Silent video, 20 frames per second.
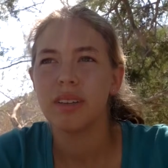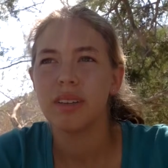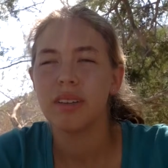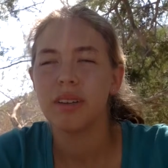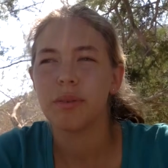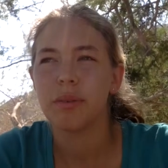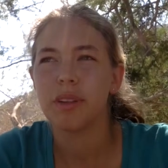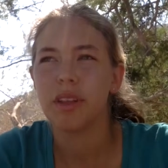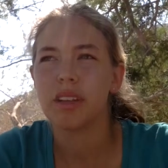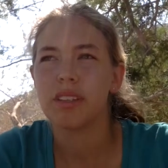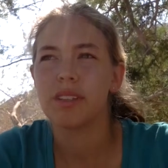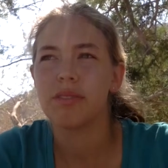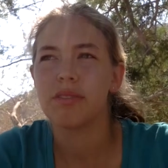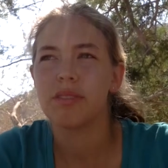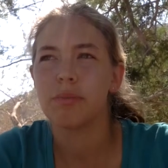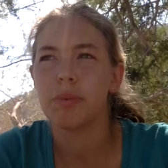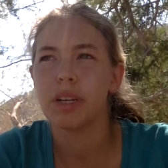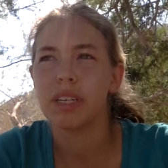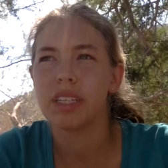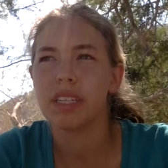There were lots of
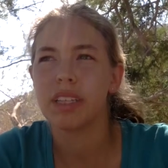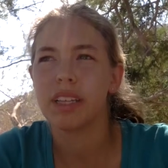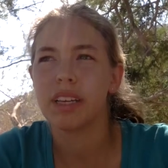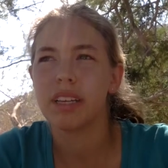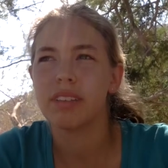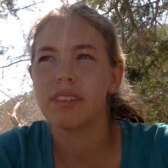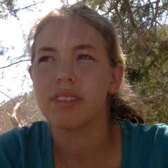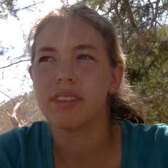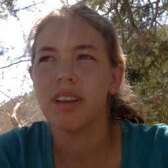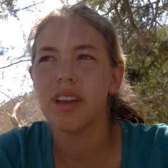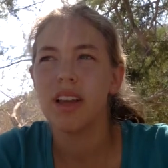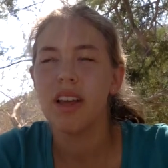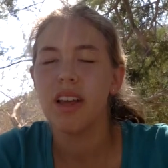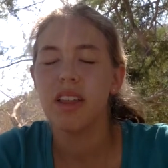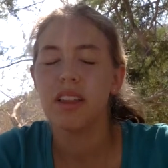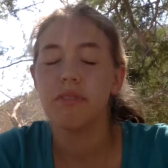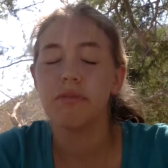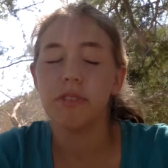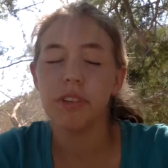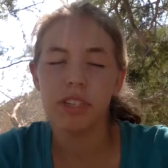surprising things.
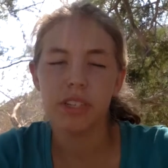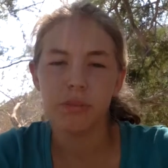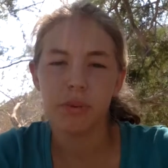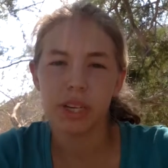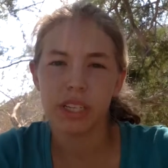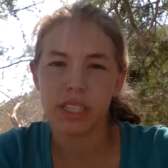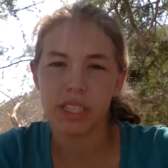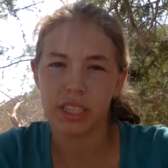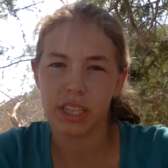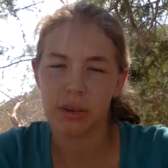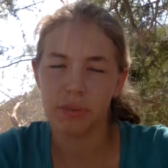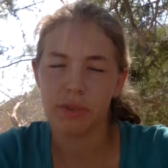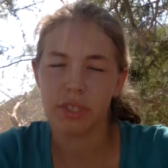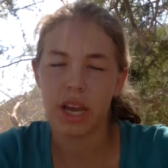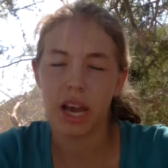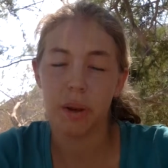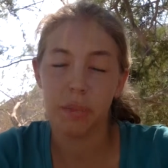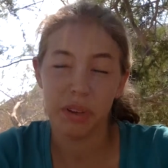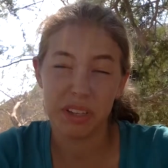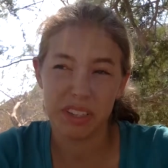The first surprising thing was
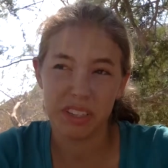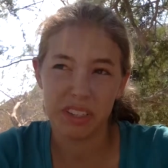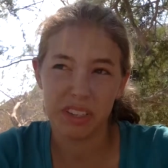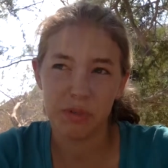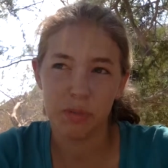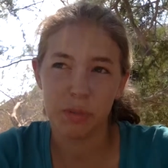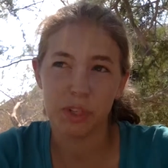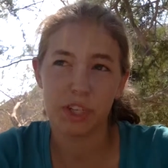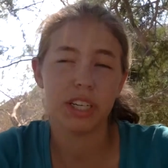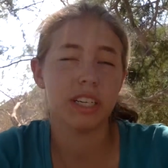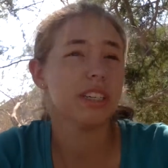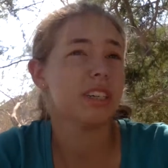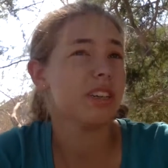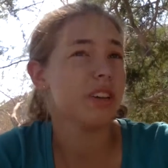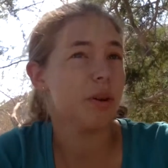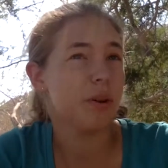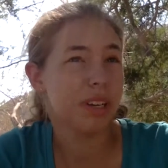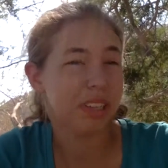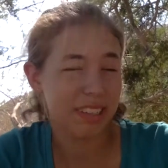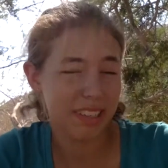ibexes, which I didn't
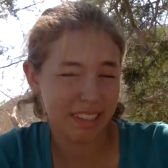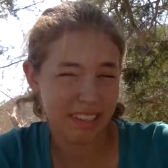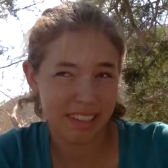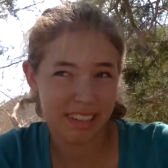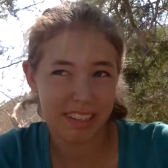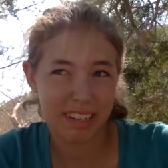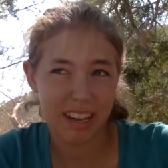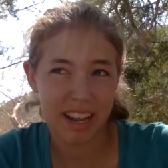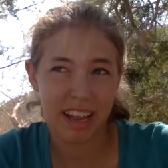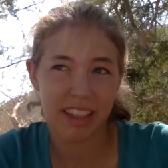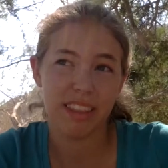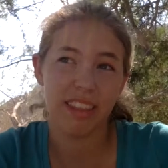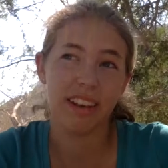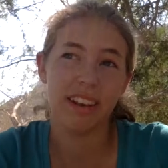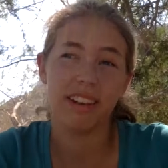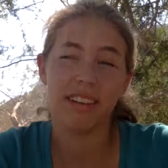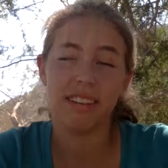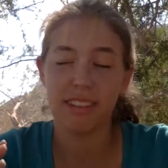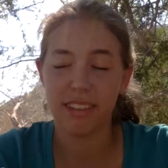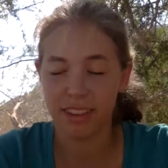know existed, and then
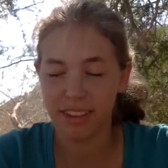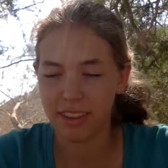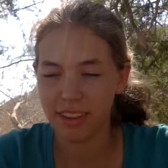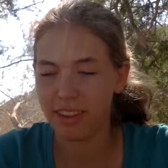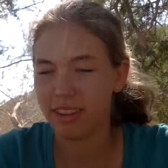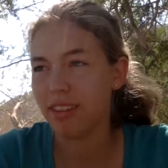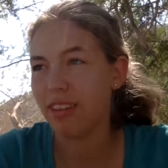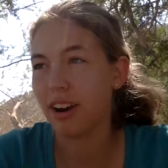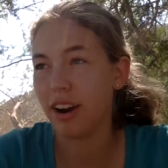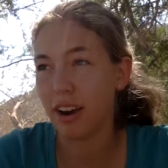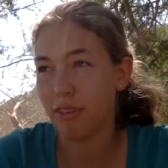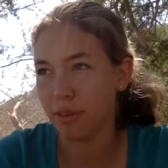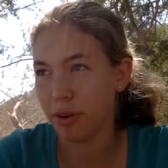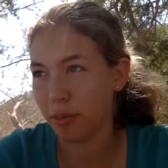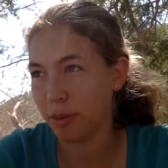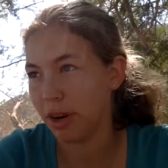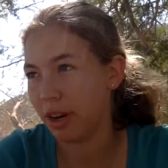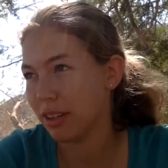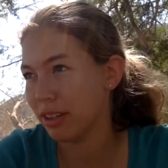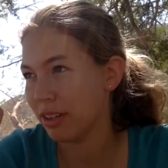they're
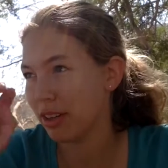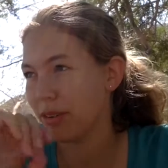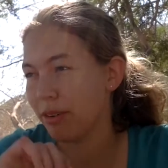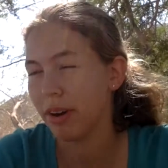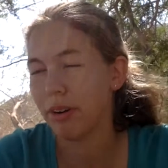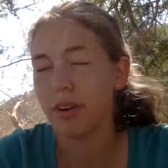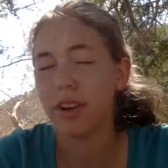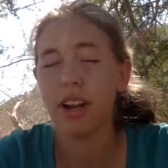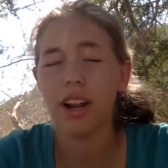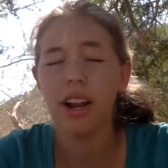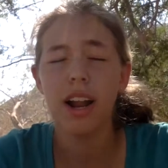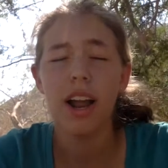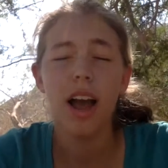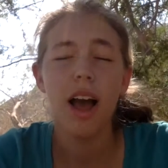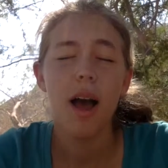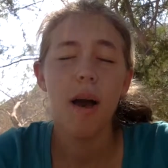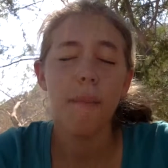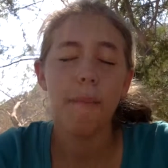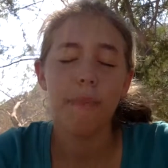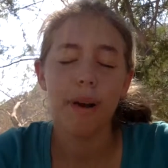everywhere around here.
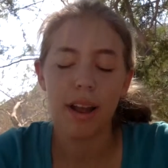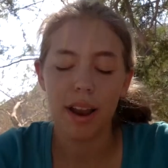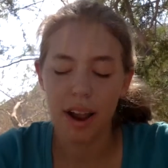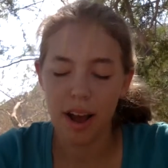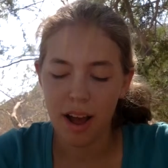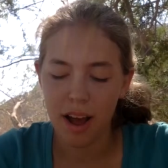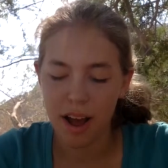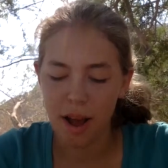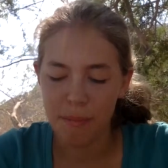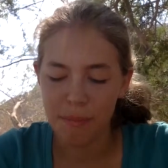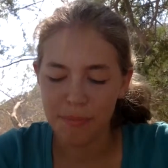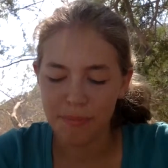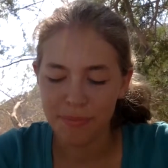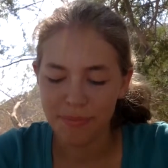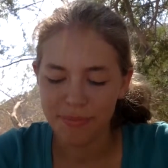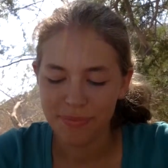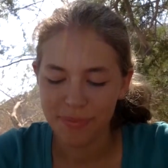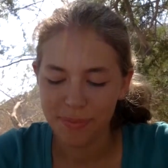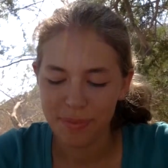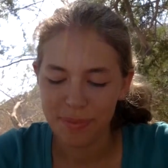But um,
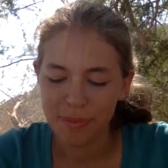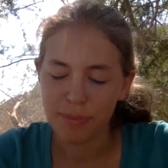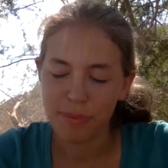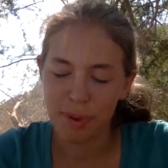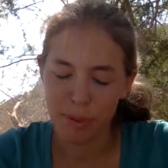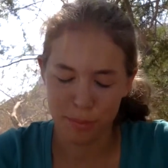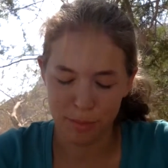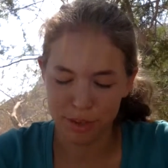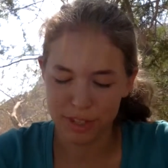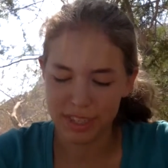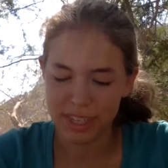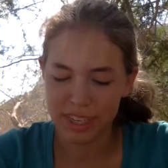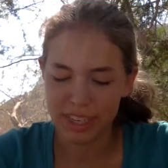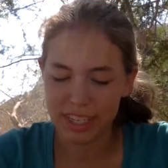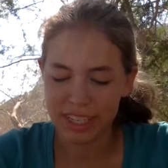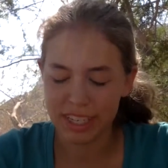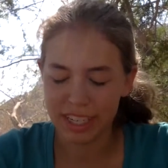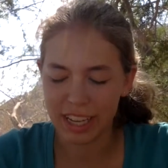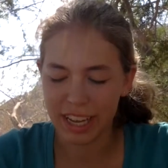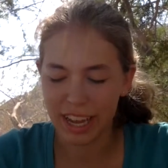but more
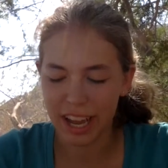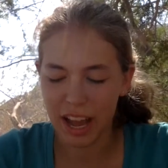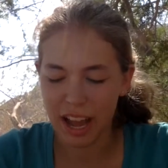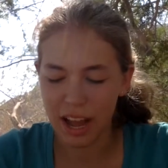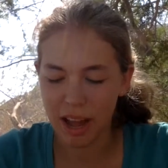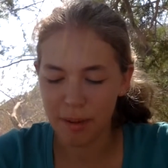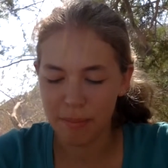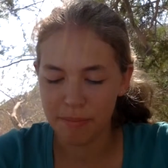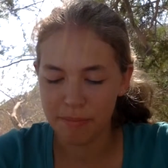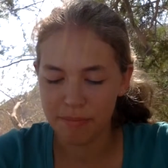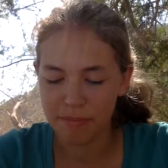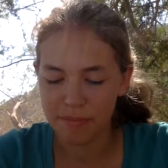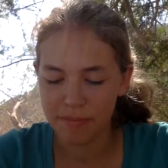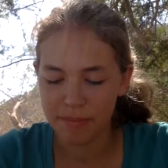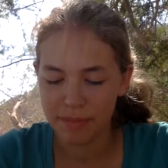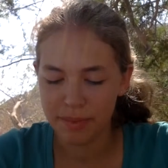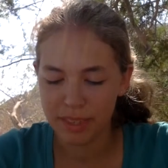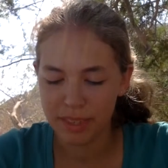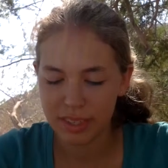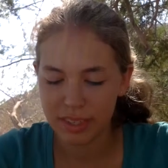seriously, um,
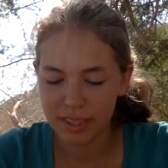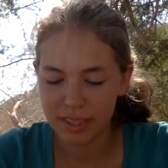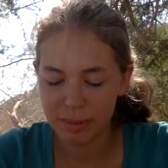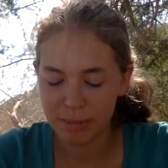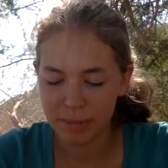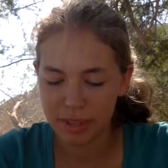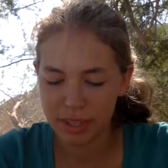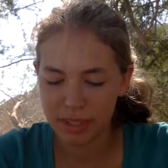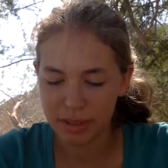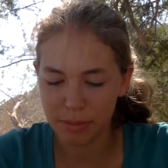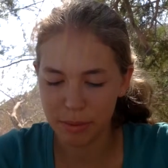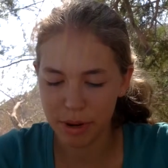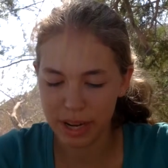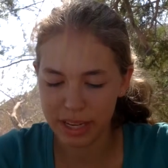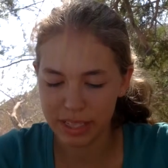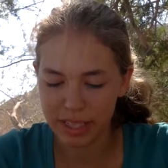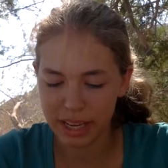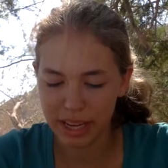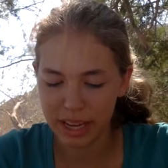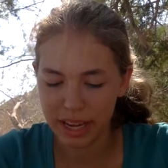something
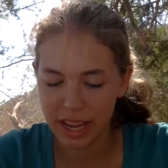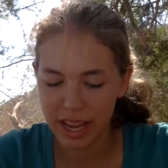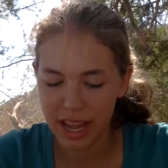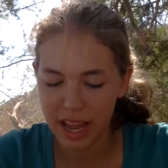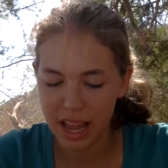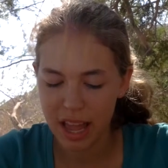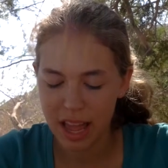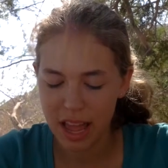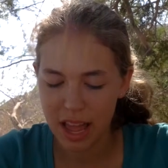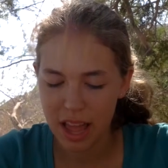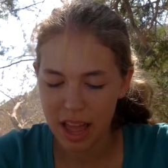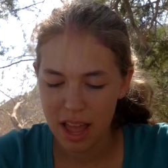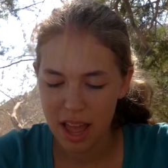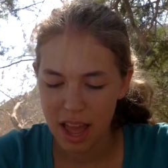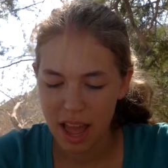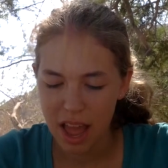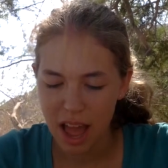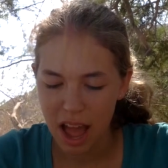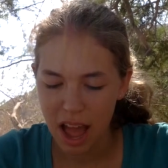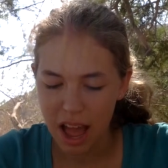surprising.
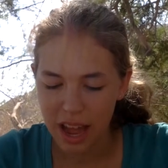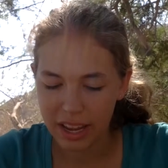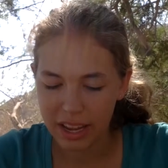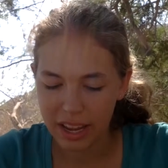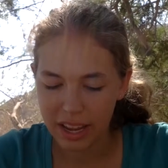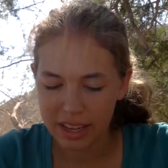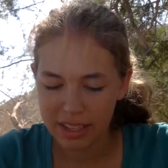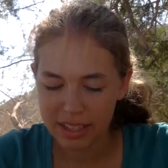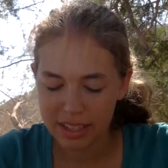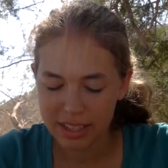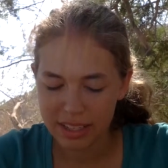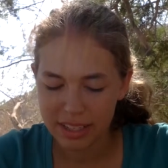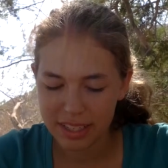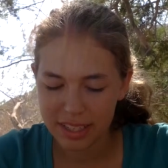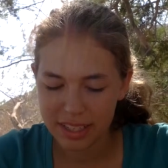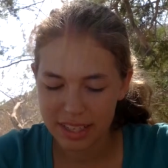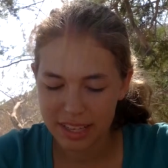I guess.